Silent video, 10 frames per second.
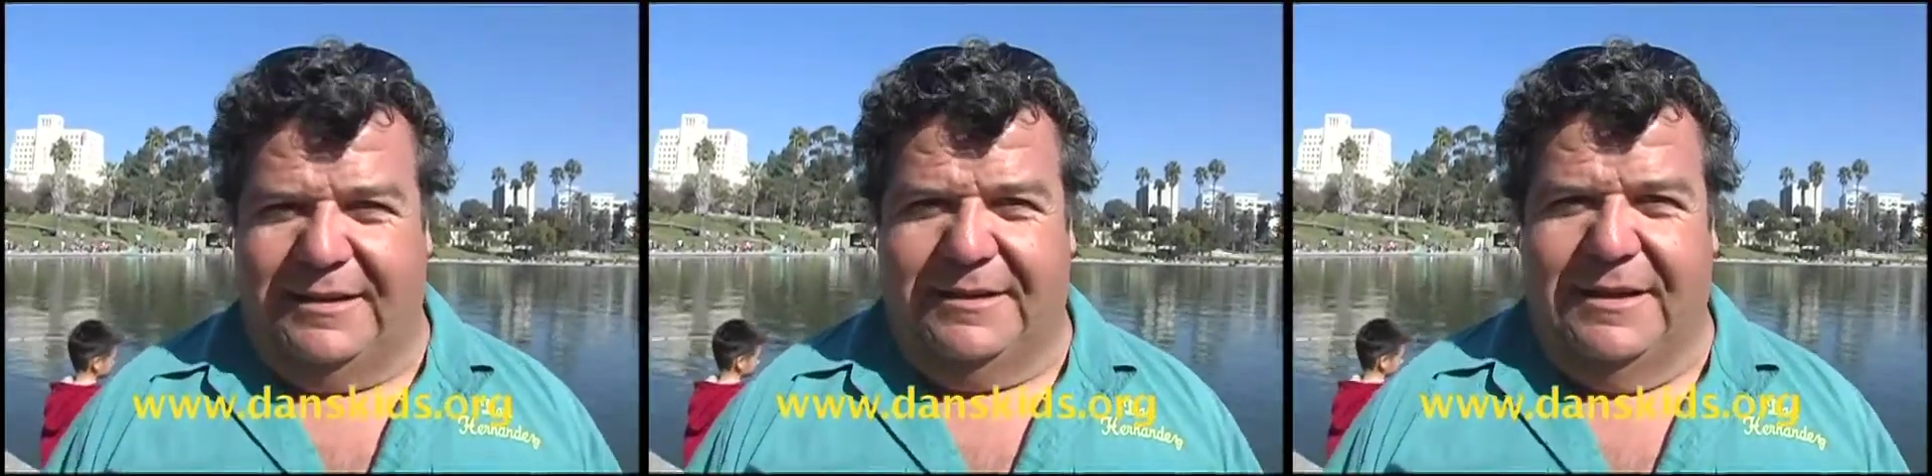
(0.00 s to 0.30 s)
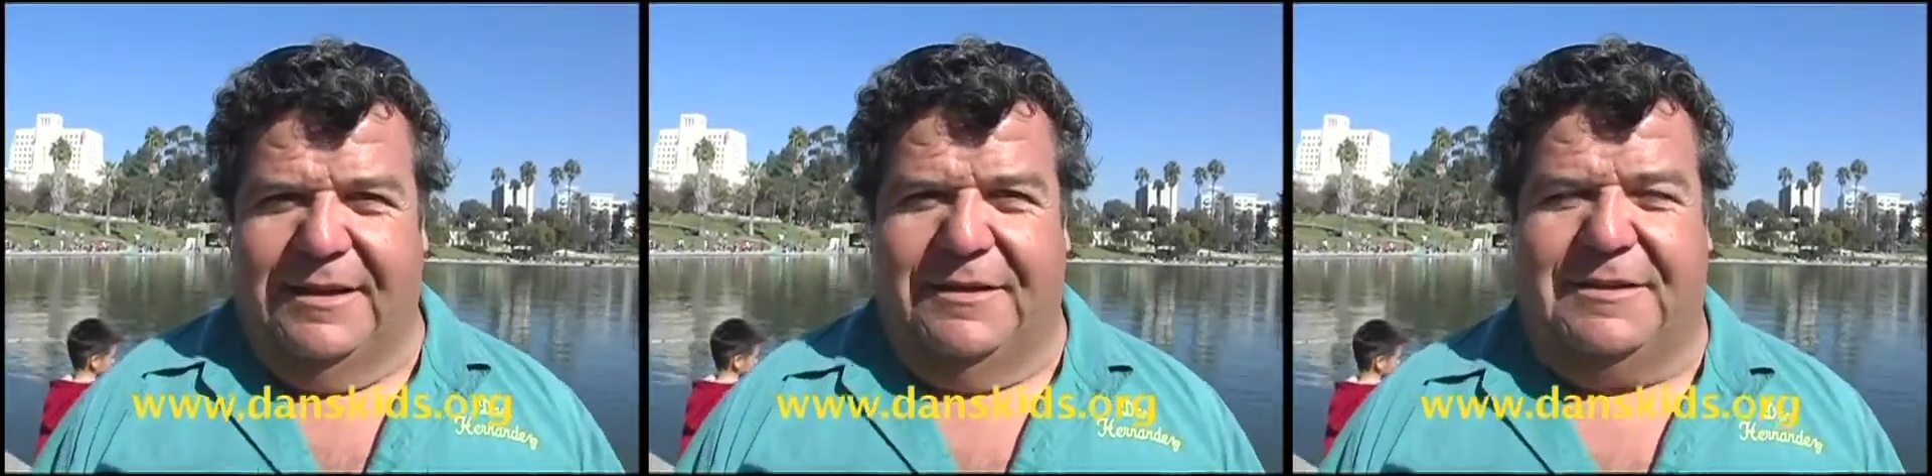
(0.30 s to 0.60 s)
And
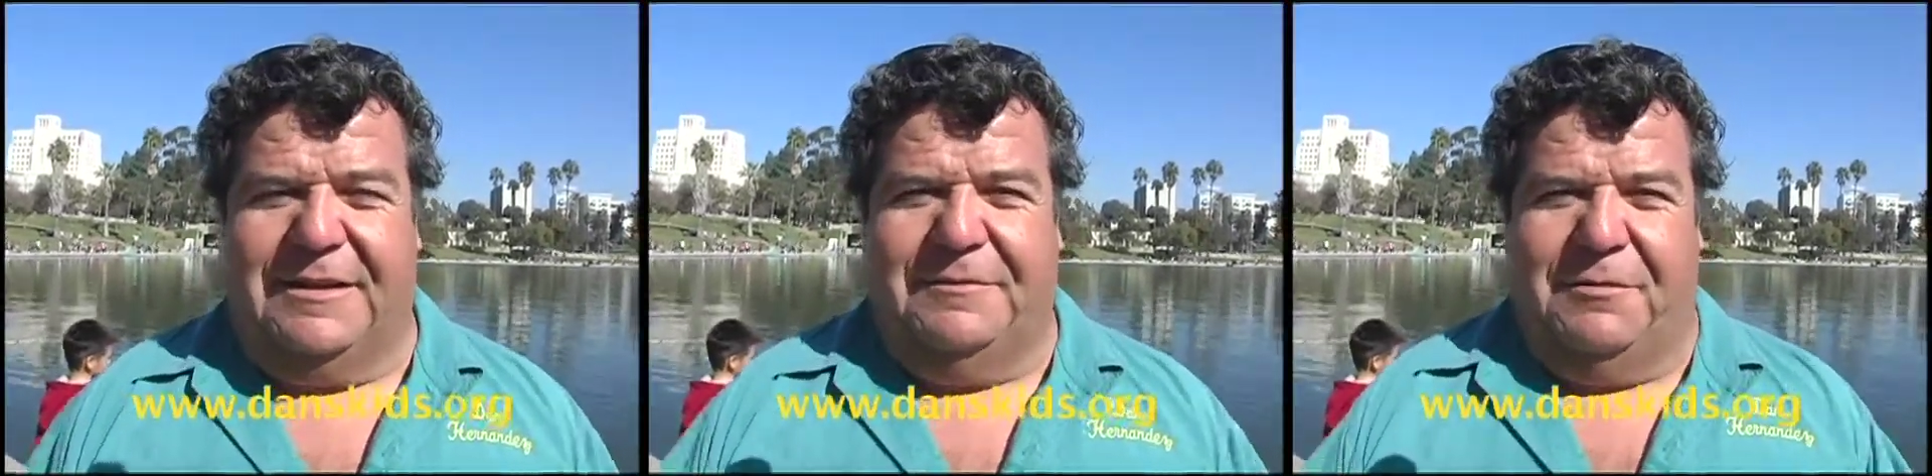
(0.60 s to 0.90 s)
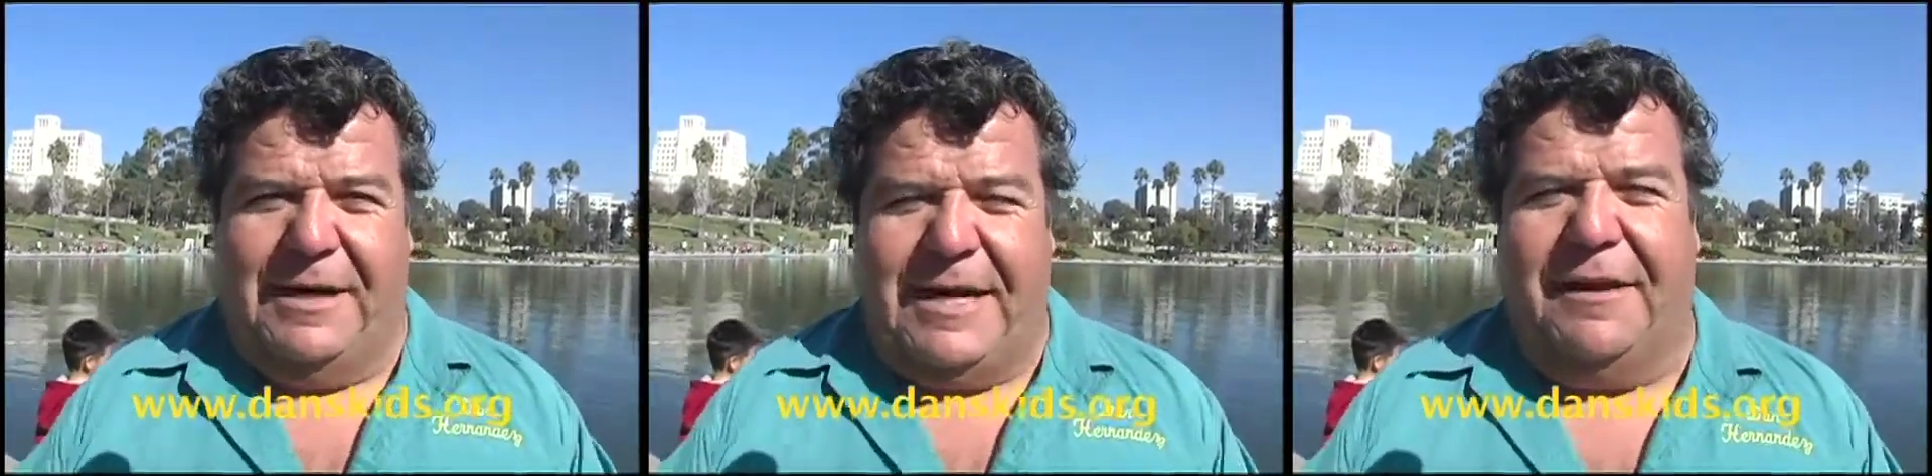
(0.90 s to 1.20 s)
there's gonna,
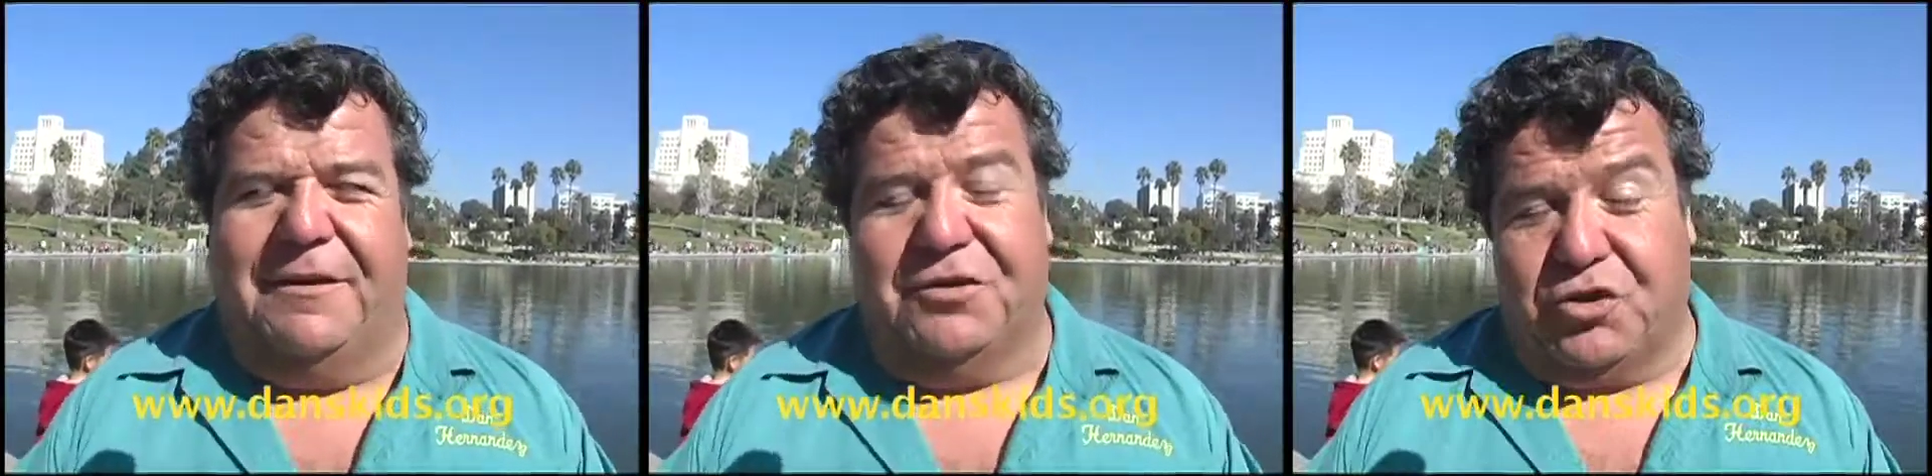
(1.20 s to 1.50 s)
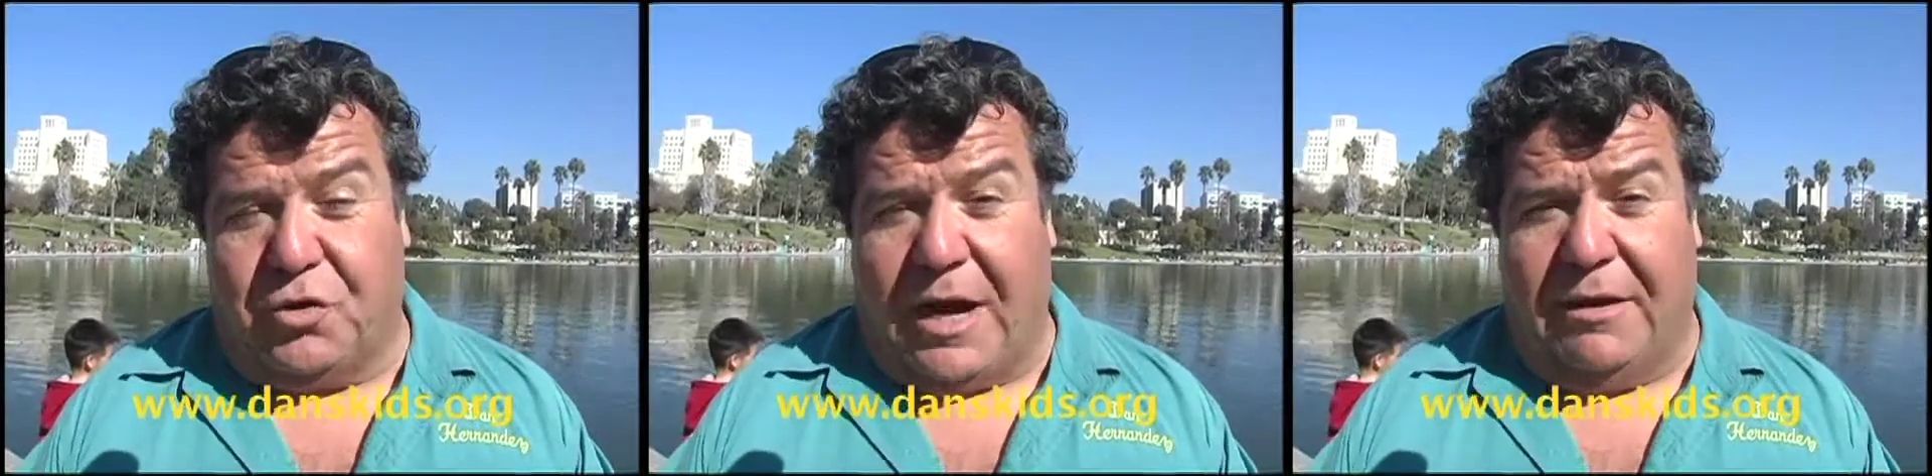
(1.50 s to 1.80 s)
right now there's
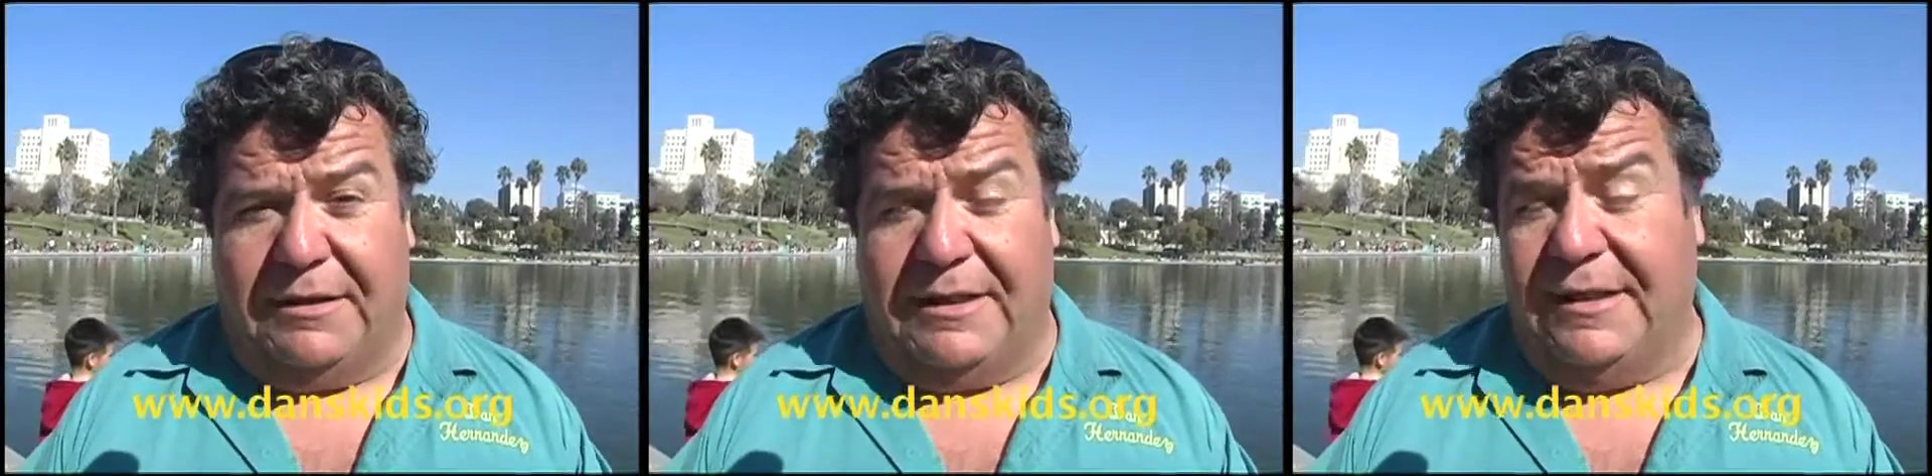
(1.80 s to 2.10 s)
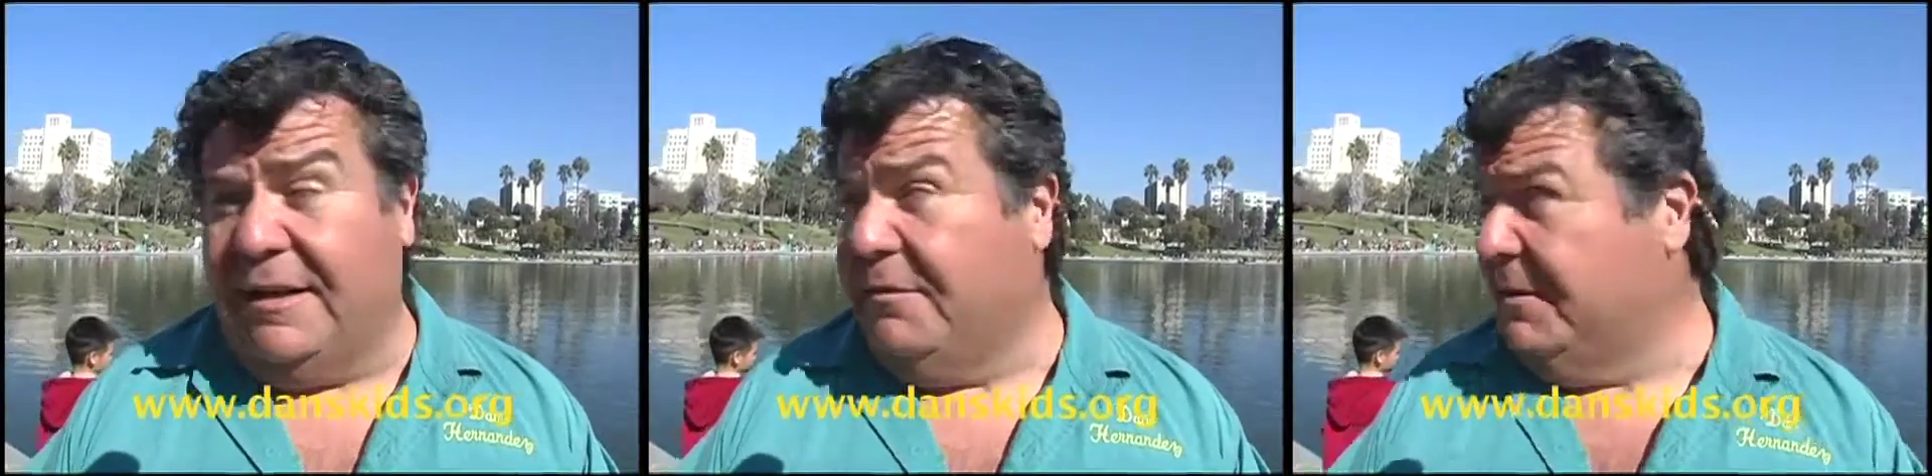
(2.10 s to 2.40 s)
trout in
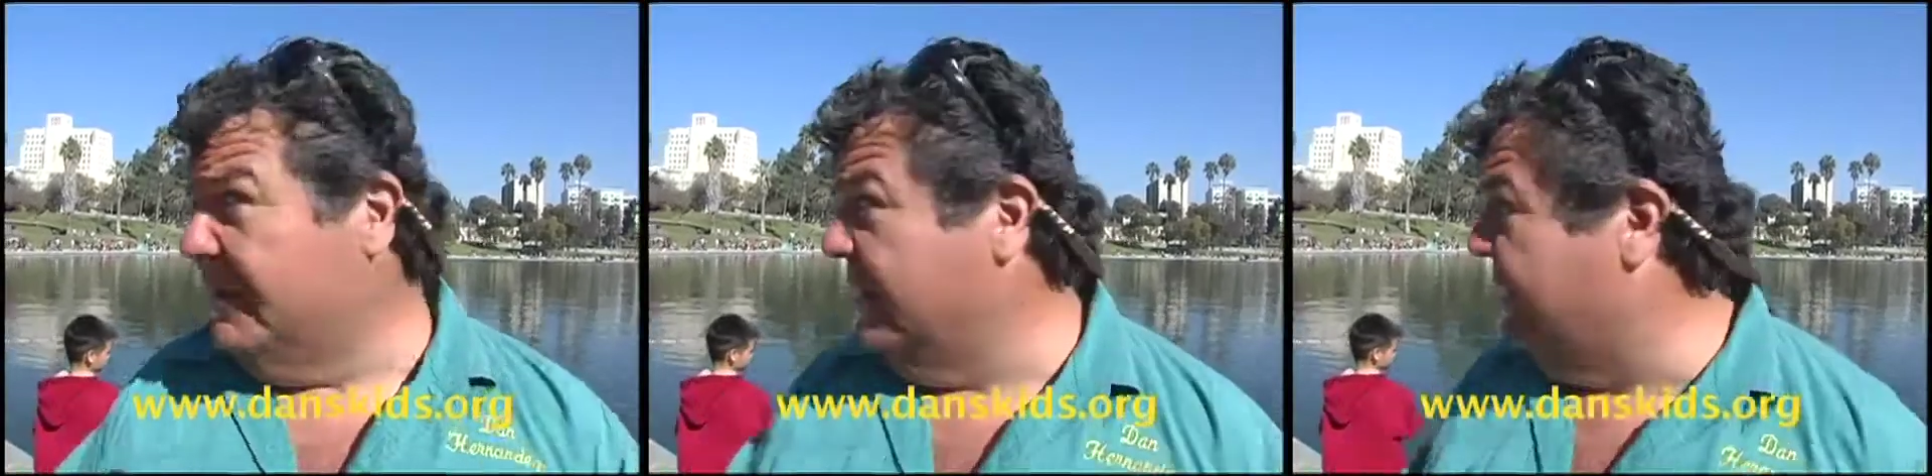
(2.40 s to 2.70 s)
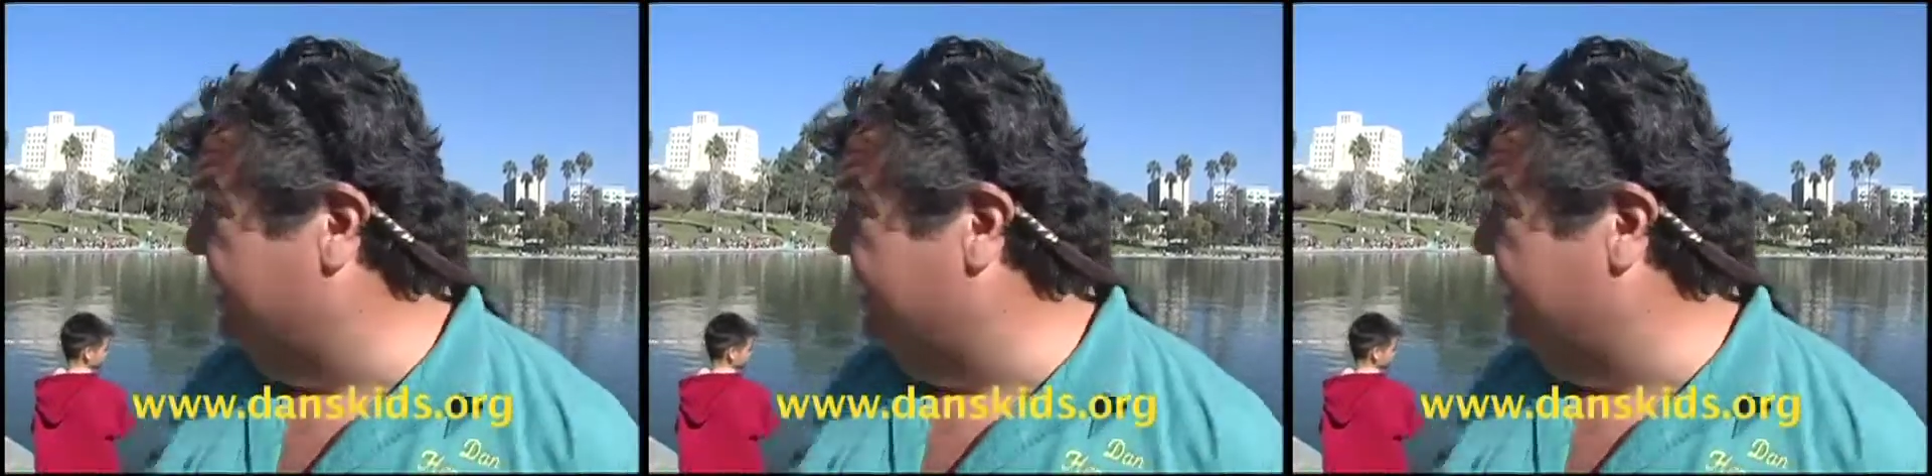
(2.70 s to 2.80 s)
there. We're seeing